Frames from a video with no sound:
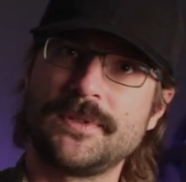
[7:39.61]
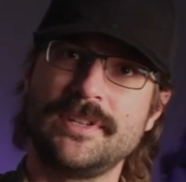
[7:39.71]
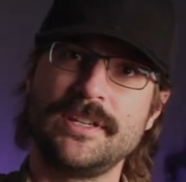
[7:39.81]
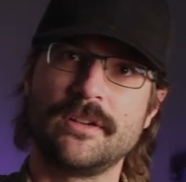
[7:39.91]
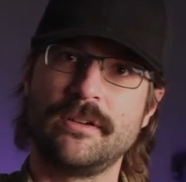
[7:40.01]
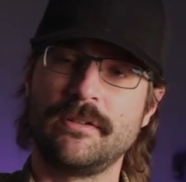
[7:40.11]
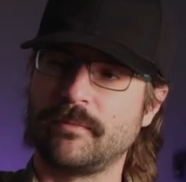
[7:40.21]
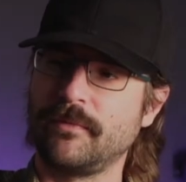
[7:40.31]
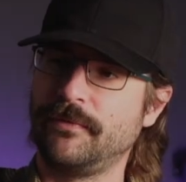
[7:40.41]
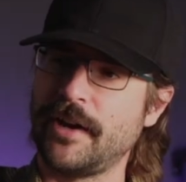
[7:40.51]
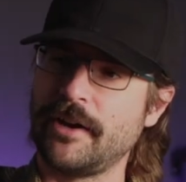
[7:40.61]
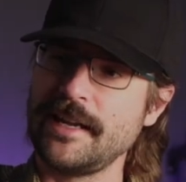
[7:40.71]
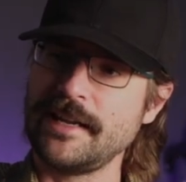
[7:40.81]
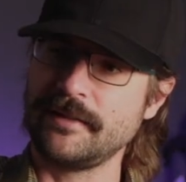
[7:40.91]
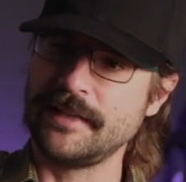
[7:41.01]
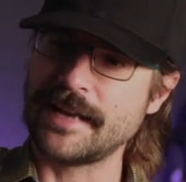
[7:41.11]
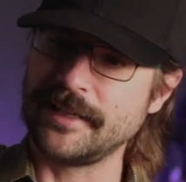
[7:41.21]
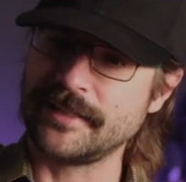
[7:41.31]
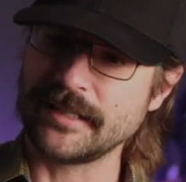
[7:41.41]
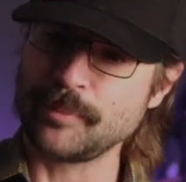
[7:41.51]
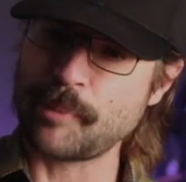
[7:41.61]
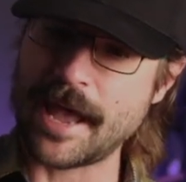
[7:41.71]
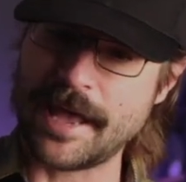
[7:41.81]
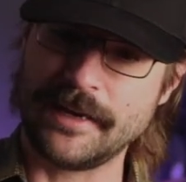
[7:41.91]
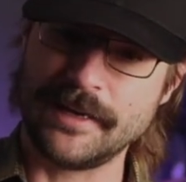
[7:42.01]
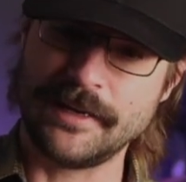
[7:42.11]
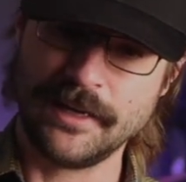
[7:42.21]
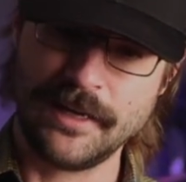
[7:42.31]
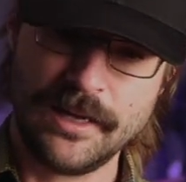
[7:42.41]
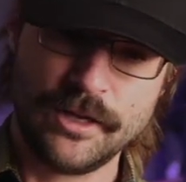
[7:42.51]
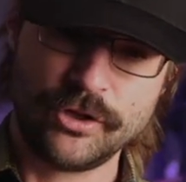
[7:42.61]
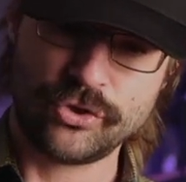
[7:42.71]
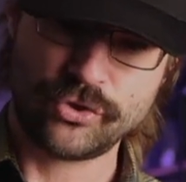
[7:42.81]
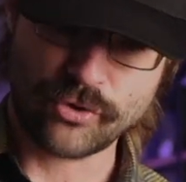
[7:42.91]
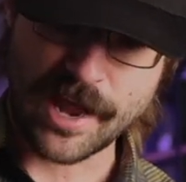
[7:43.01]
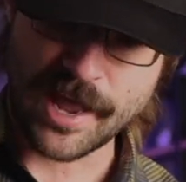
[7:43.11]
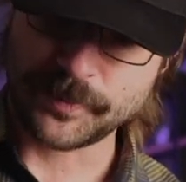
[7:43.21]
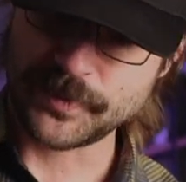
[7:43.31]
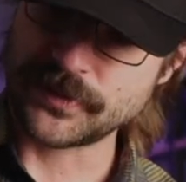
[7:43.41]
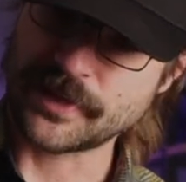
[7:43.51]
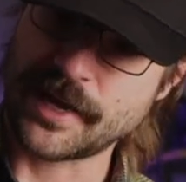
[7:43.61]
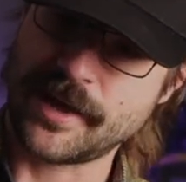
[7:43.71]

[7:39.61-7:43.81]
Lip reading: These are very nicely padded straps